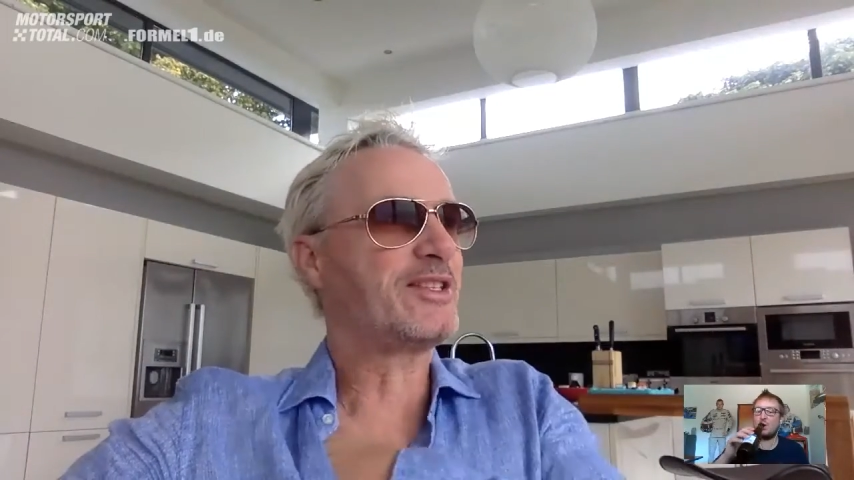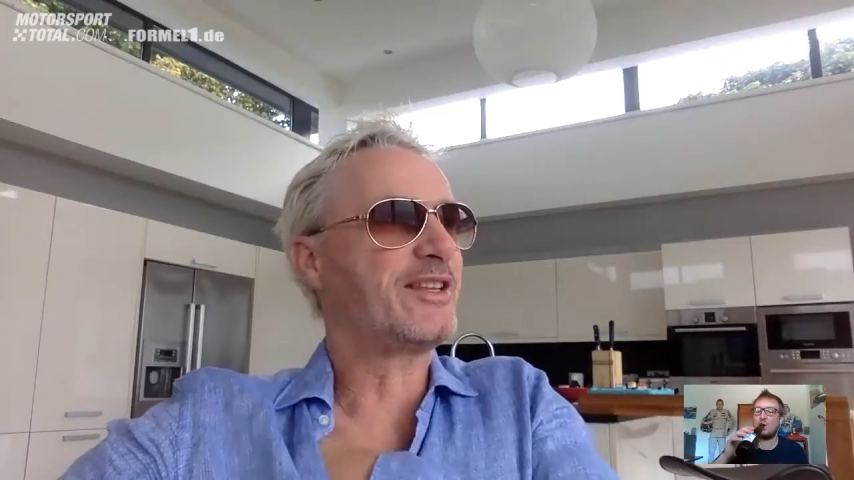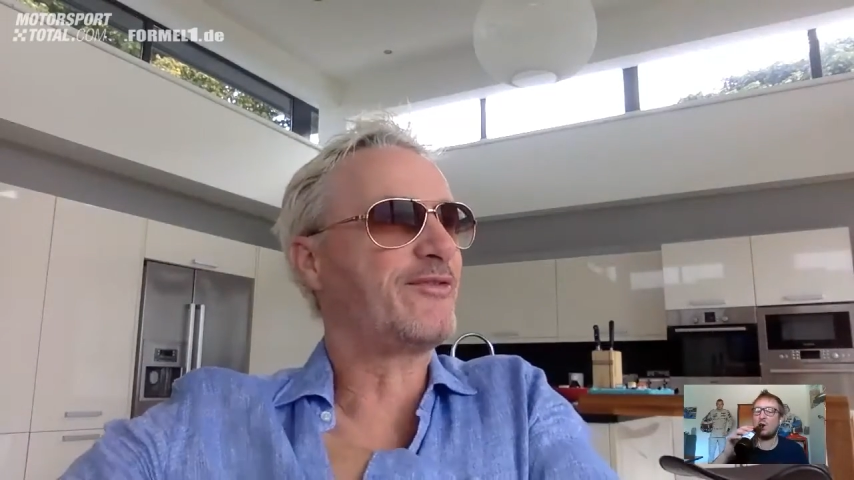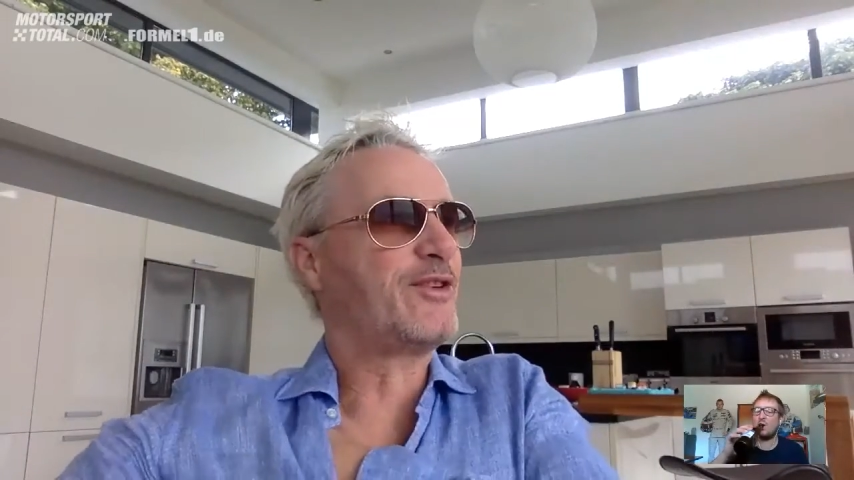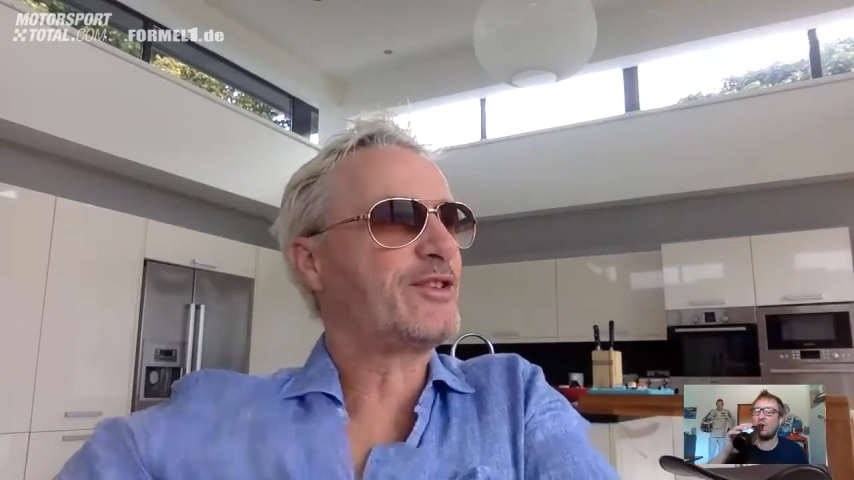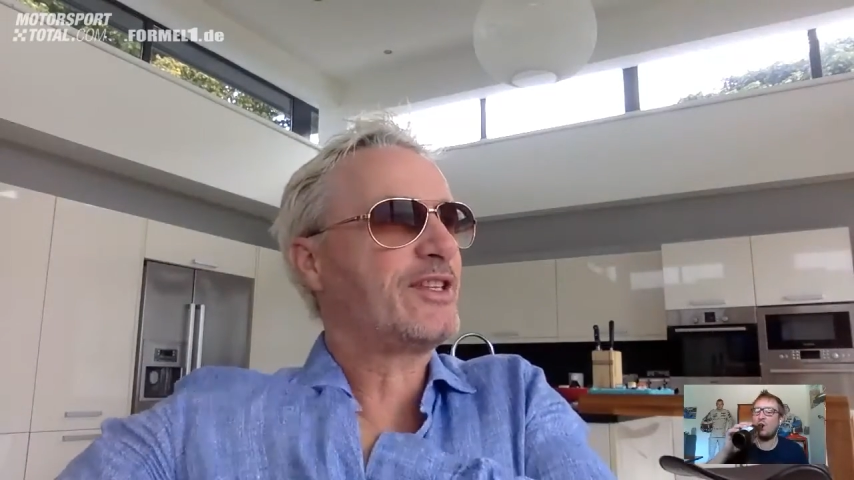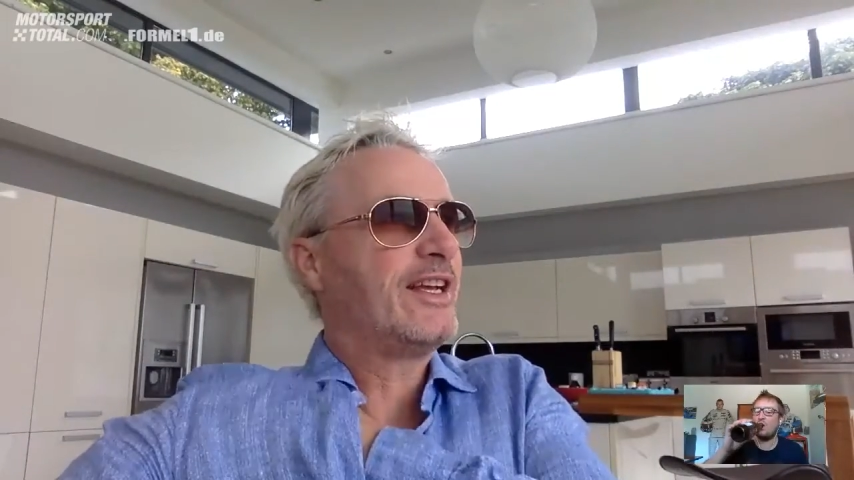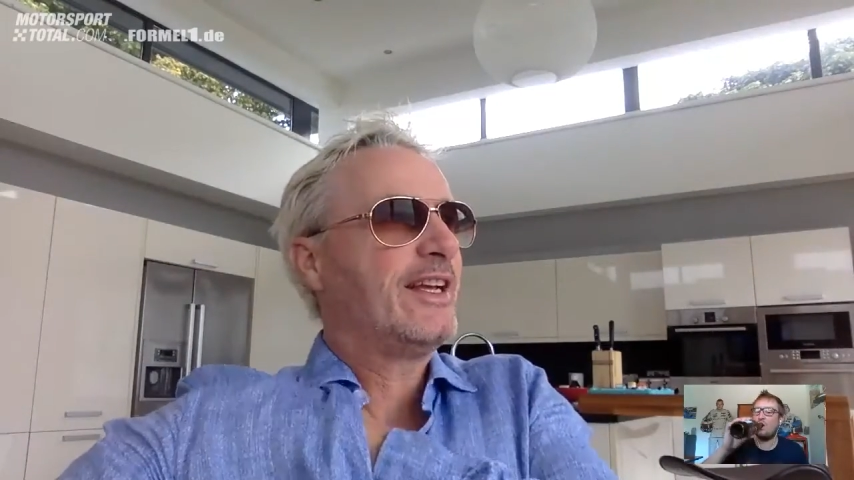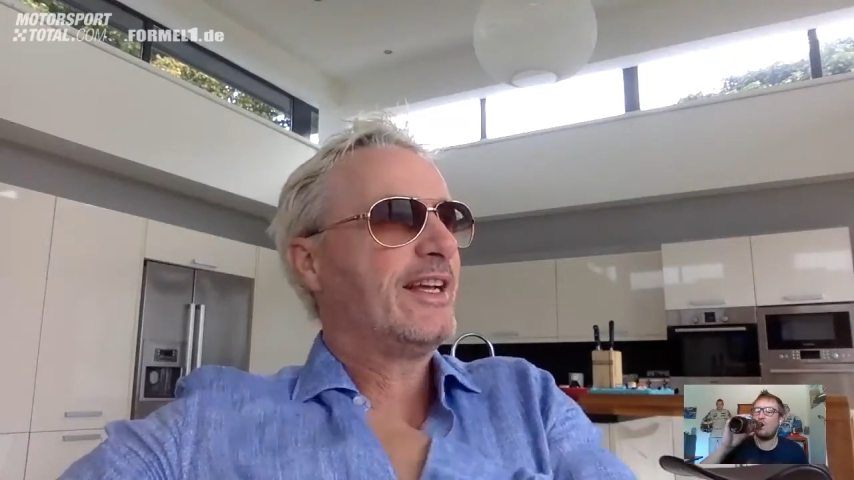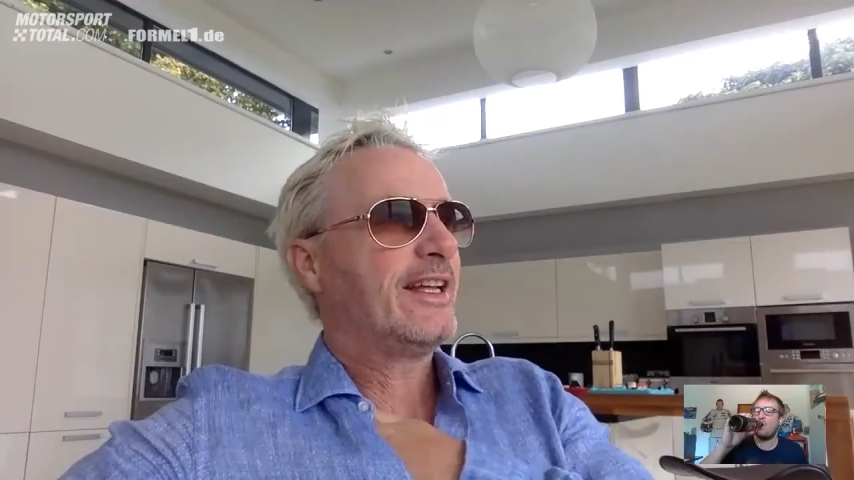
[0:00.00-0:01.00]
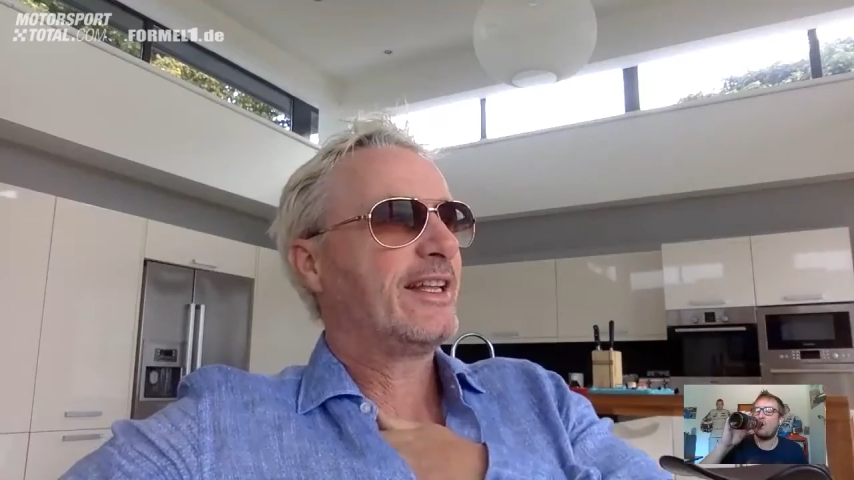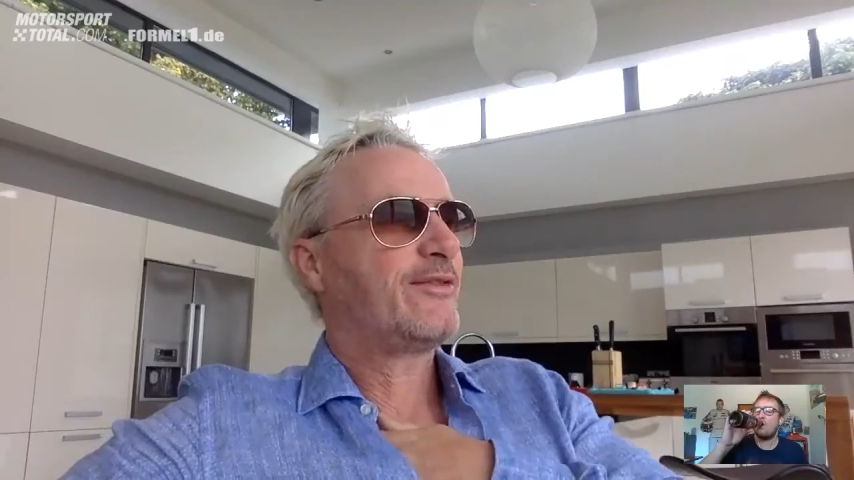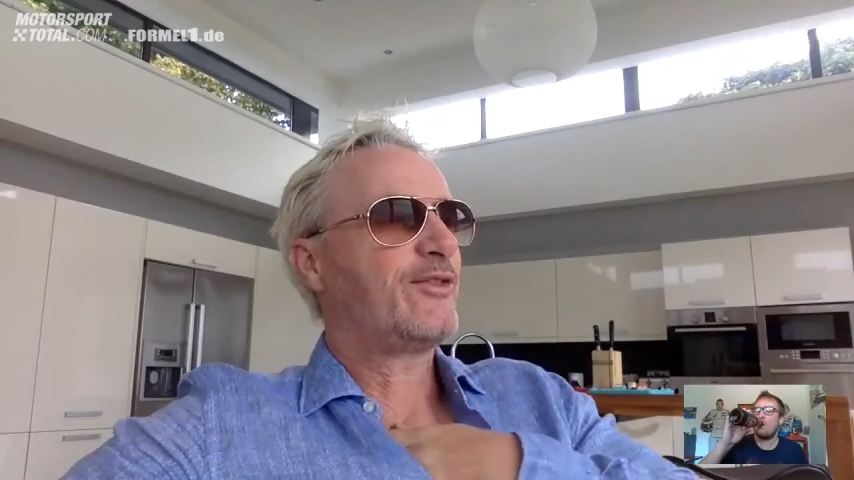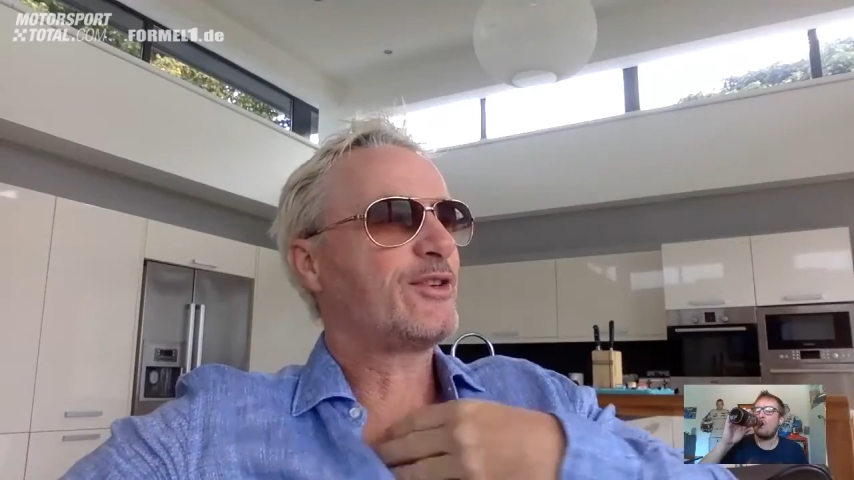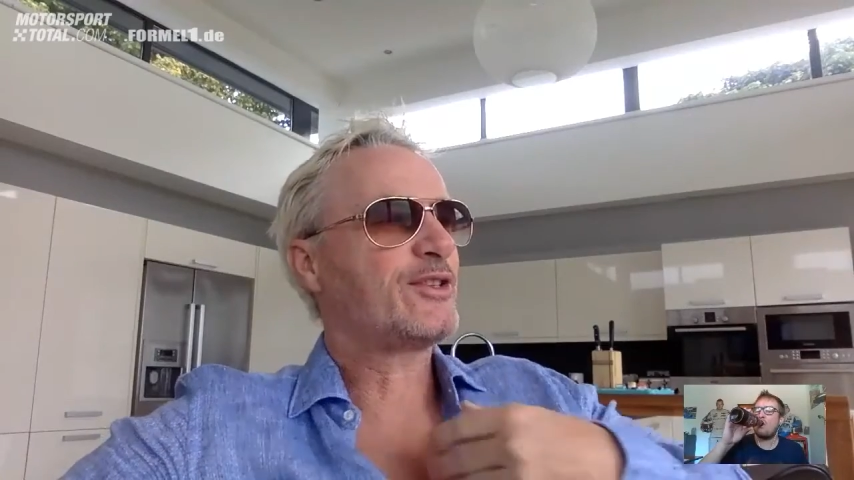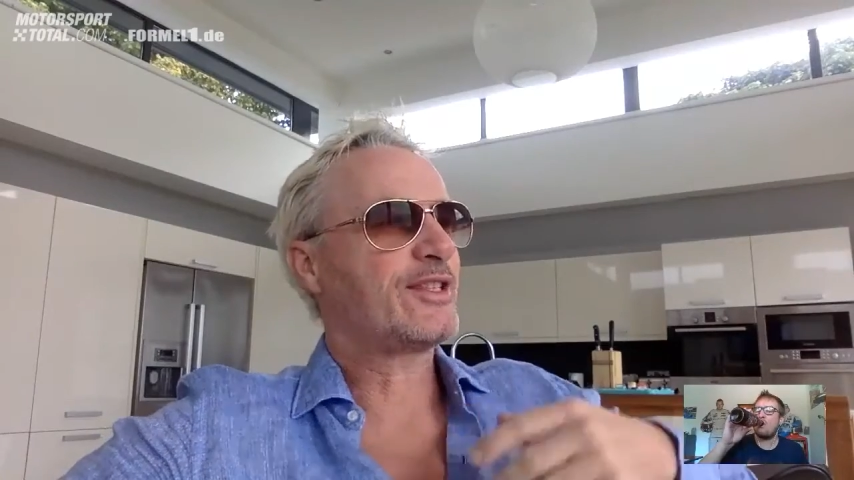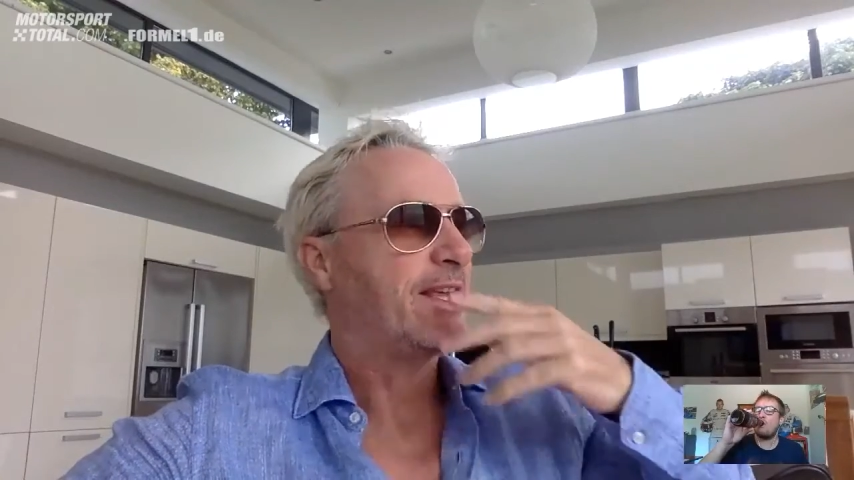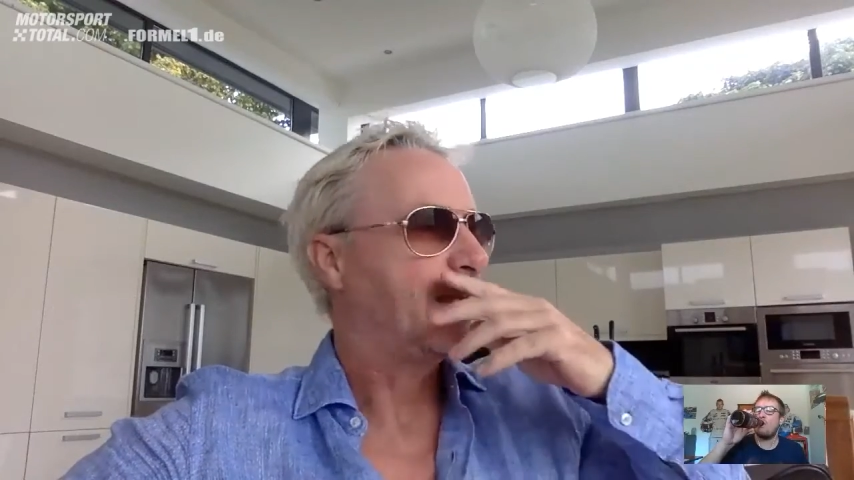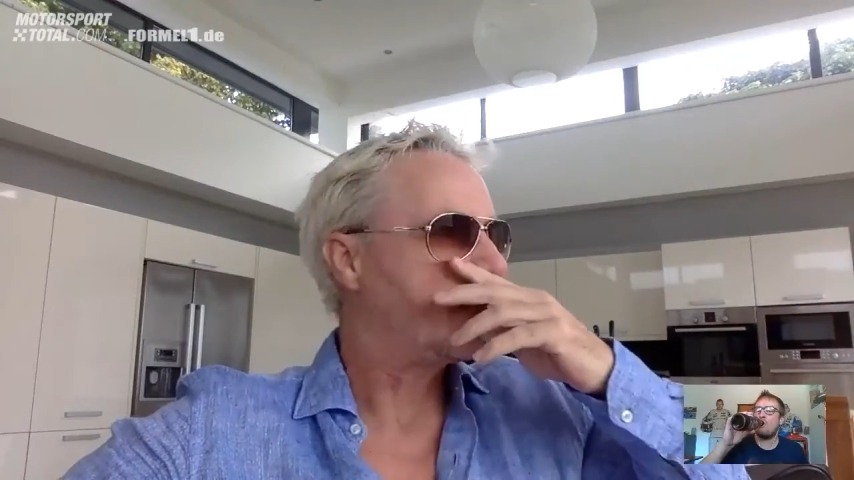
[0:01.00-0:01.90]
The first thing